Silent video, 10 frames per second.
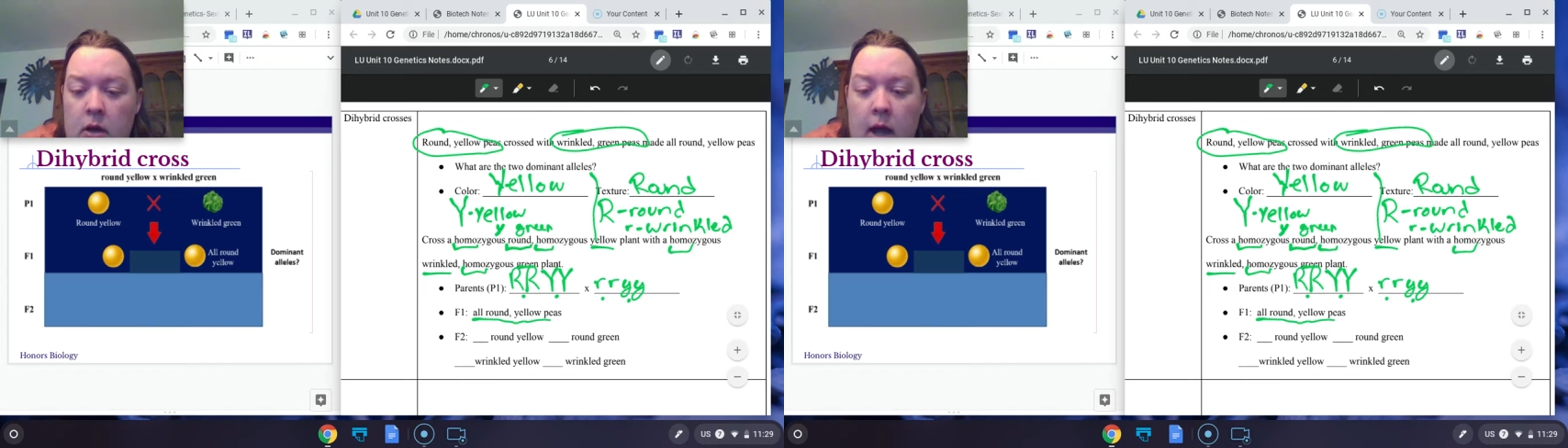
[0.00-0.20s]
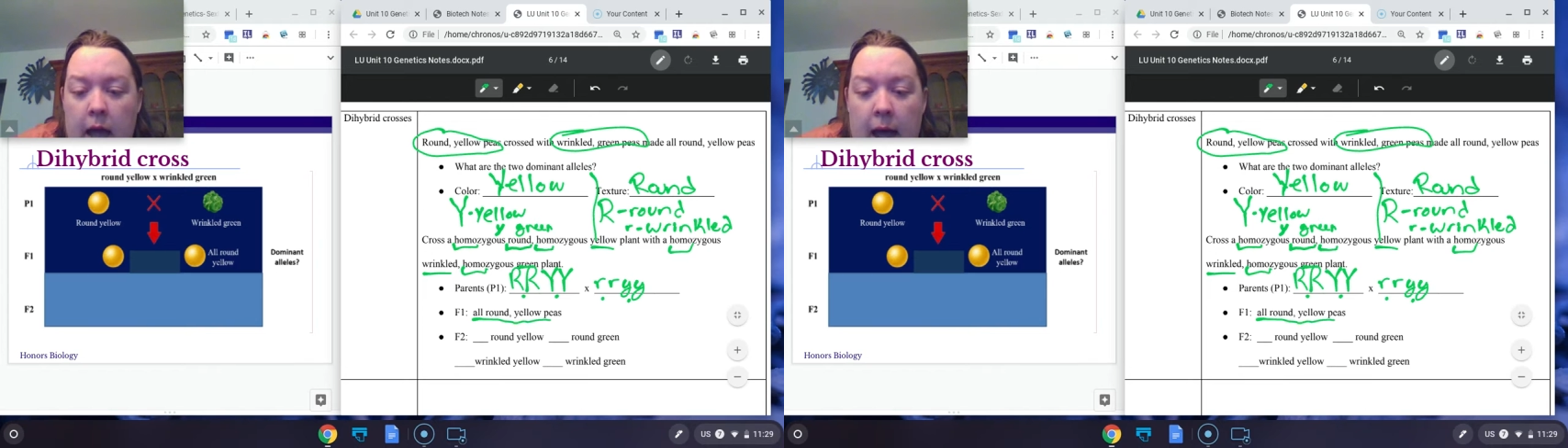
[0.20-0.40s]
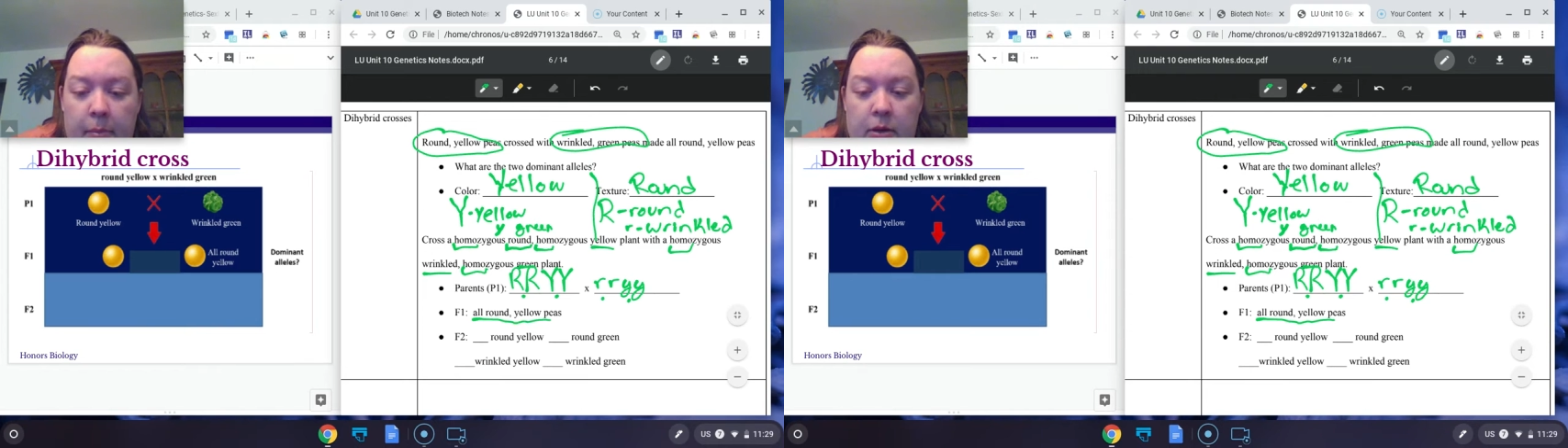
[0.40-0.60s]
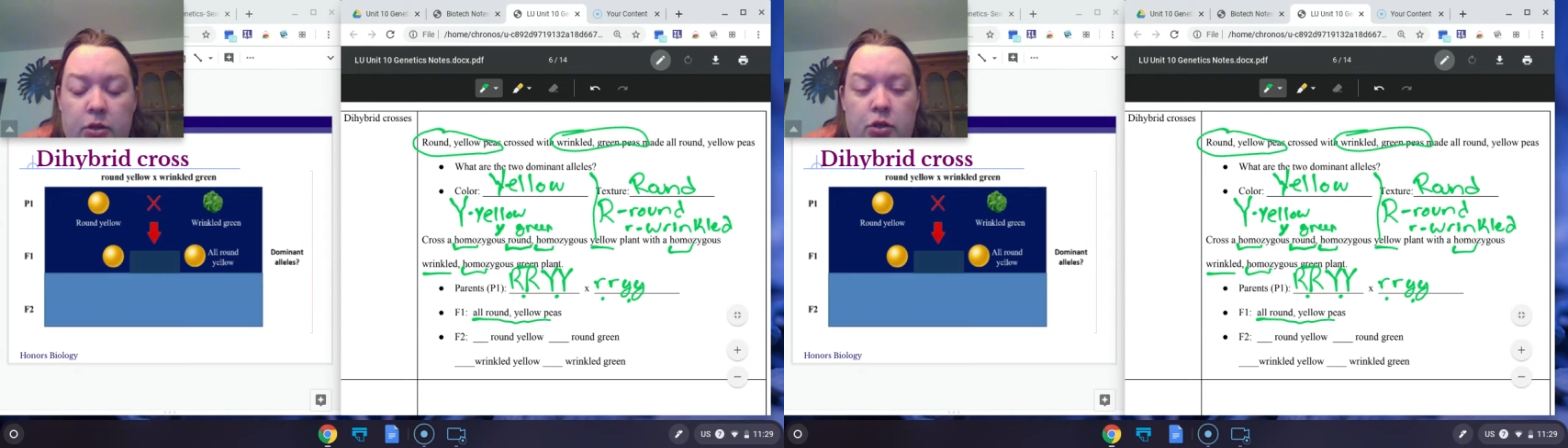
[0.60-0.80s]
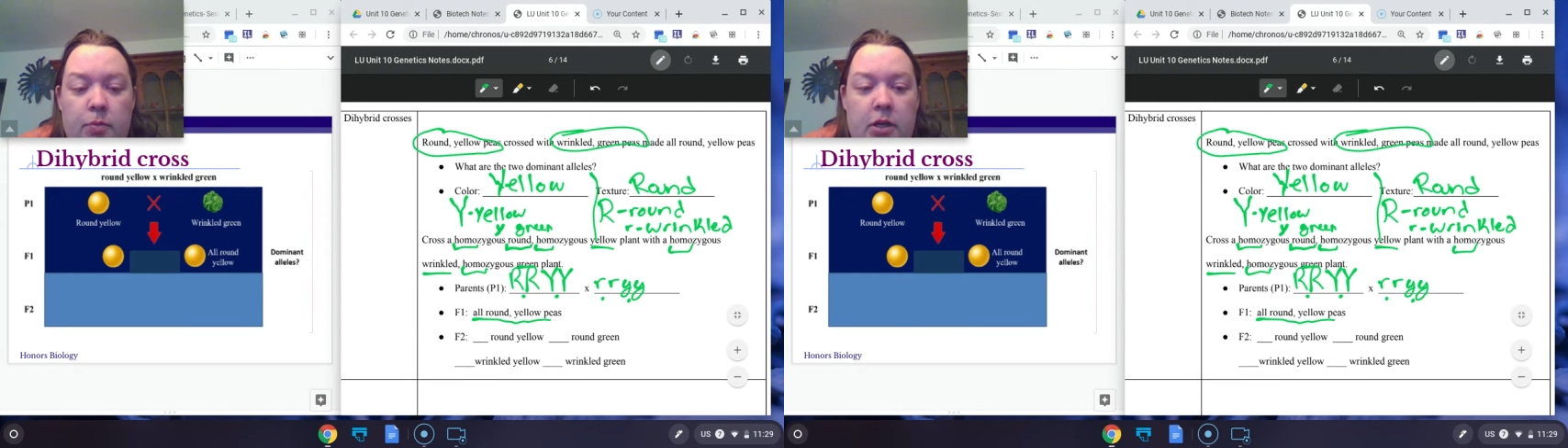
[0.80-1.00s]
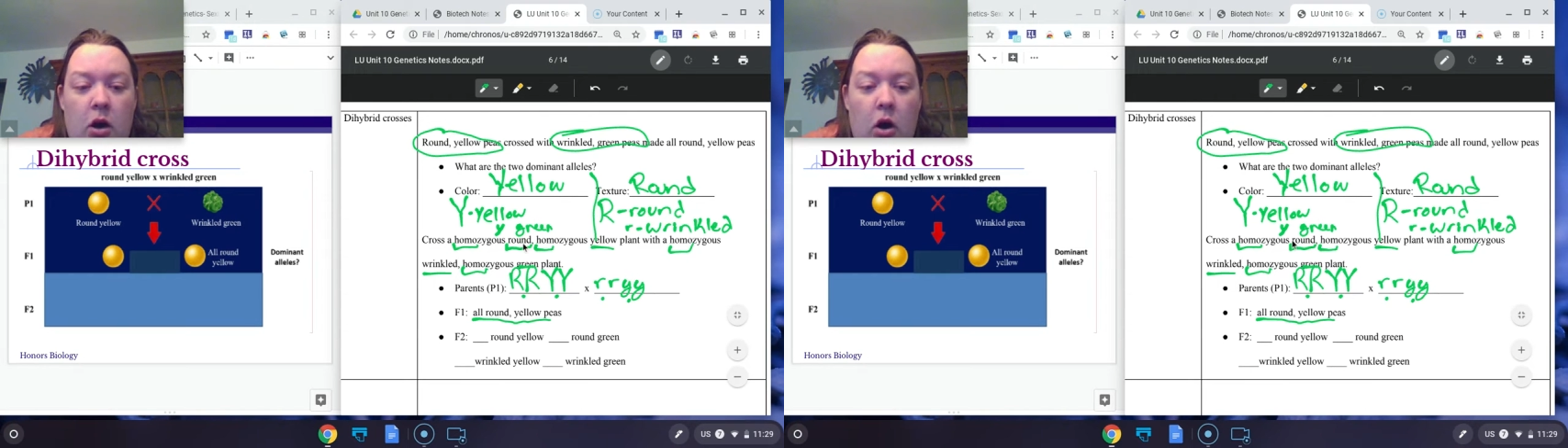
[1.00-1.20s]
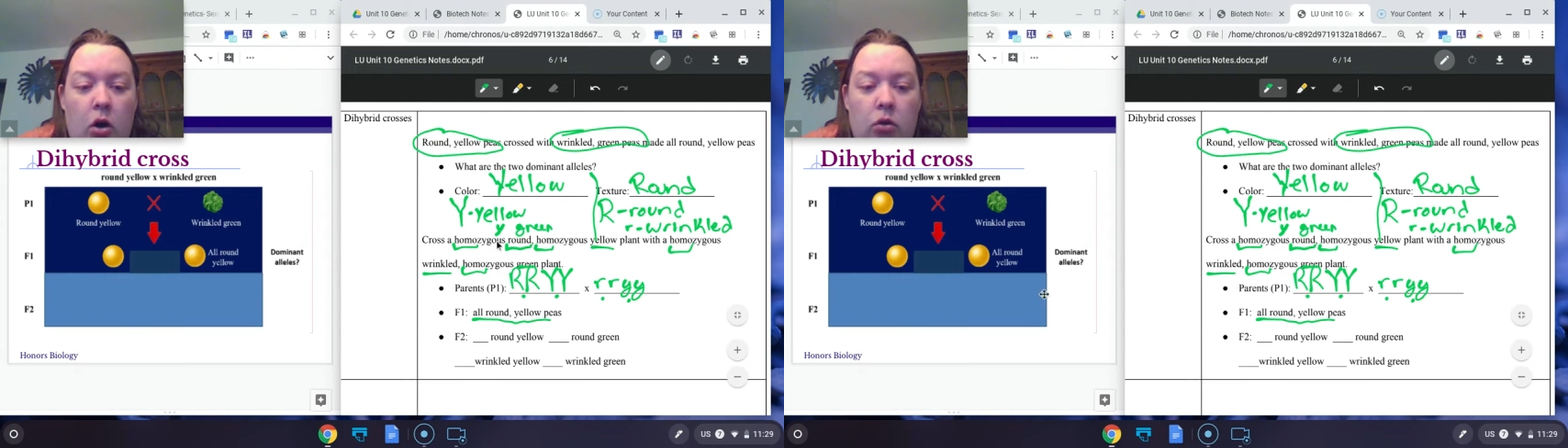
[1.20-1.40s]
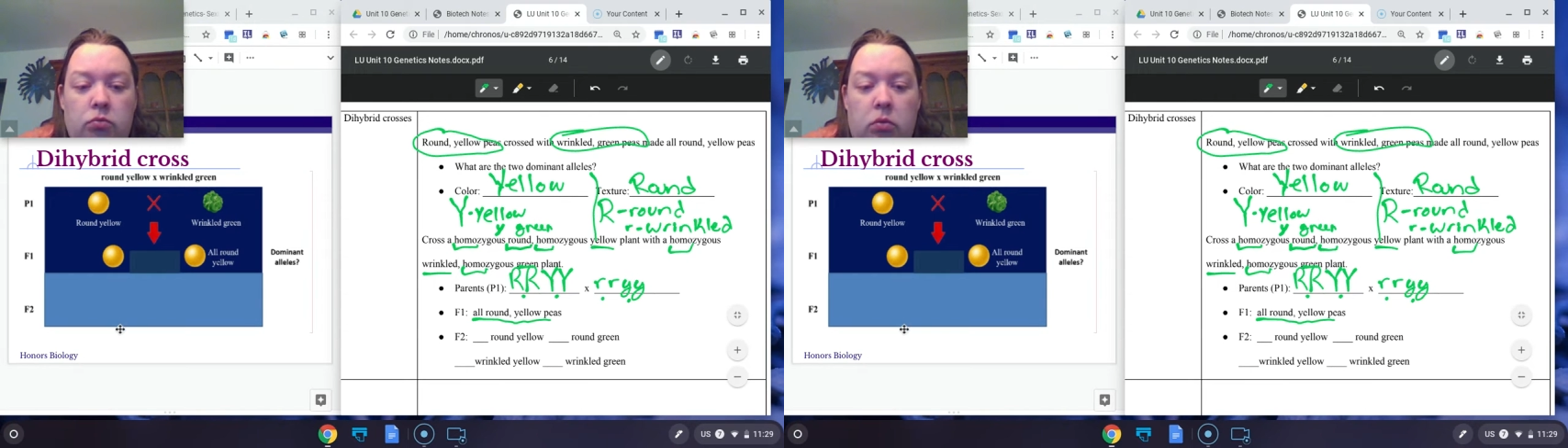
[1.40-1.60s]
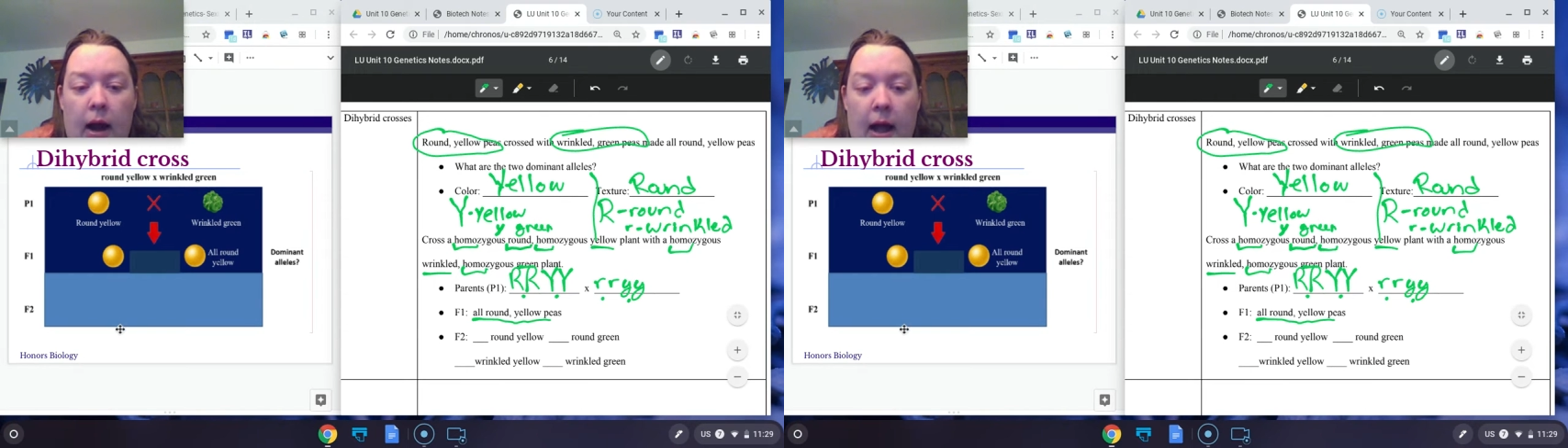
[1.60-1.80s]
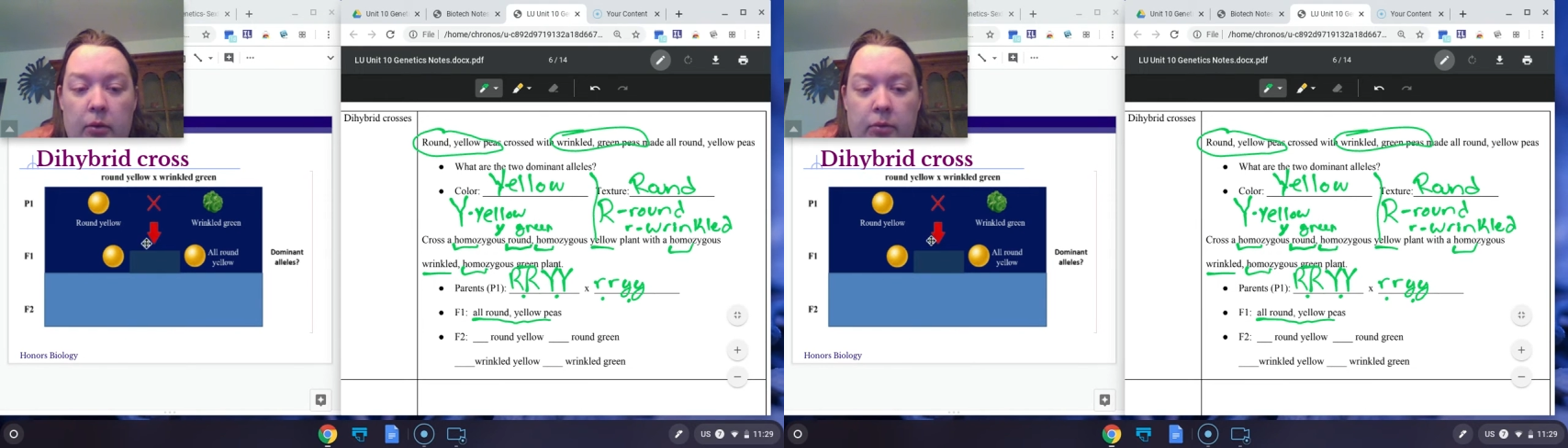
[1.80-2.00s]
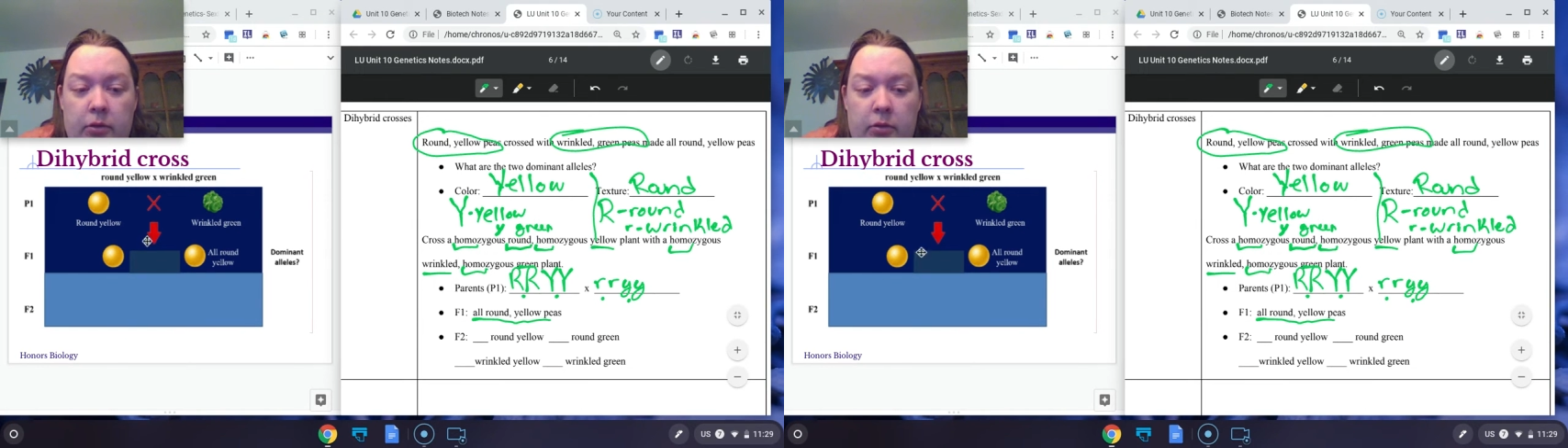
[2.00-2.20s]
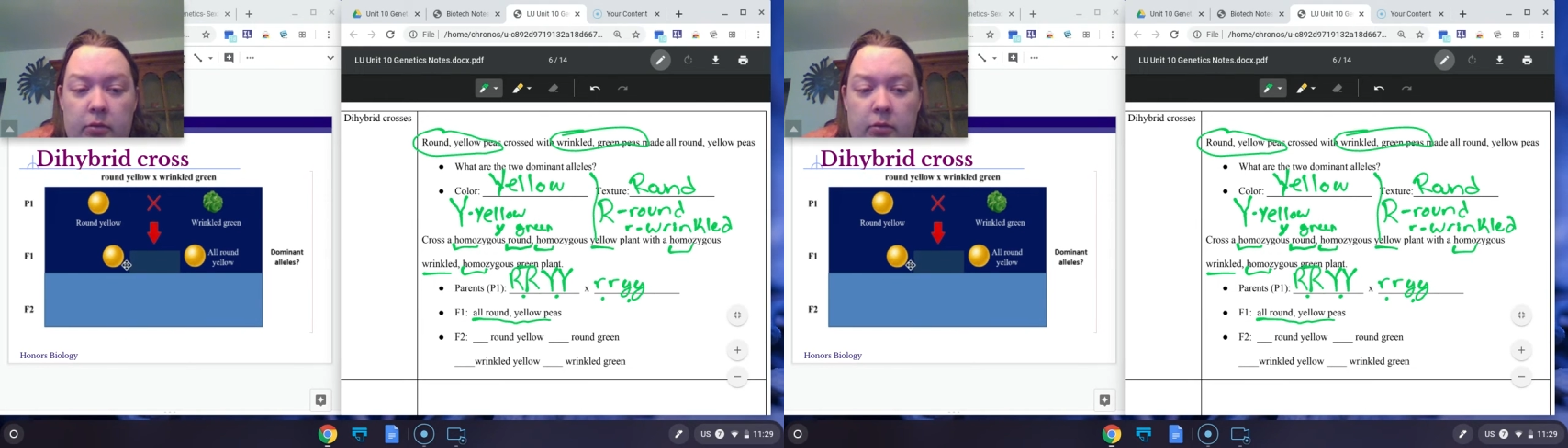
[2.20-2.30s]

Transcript: happen to be all round